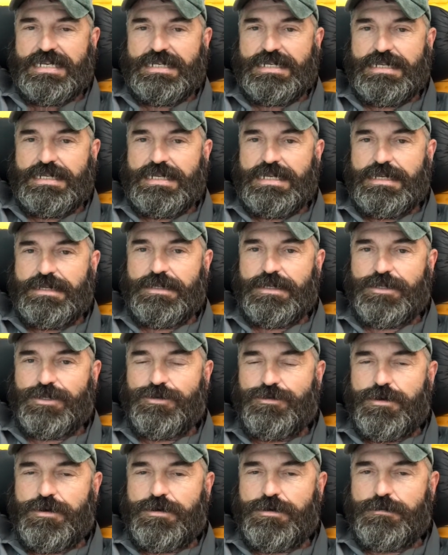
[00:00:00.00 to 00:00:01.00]
Didn't hit the
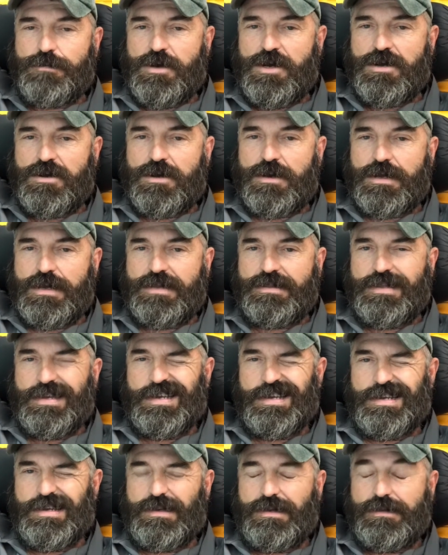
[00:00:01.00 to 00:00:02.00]
200 mark. I
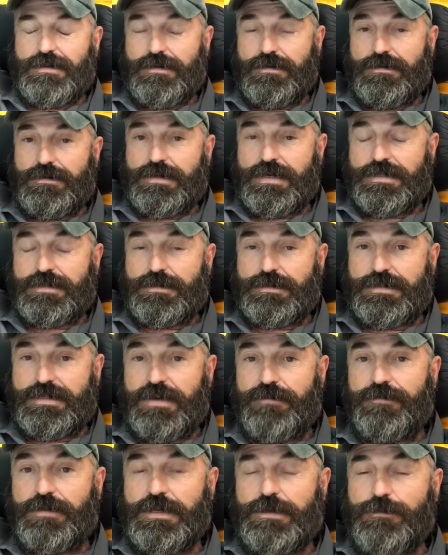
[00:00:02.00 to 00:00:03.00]
think that
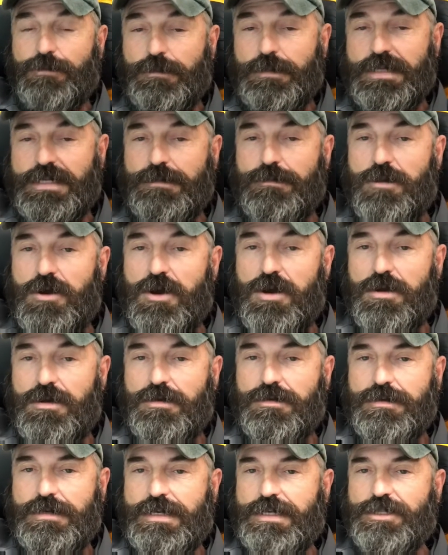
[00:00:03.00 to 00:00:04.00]
definitely will be tomorrow.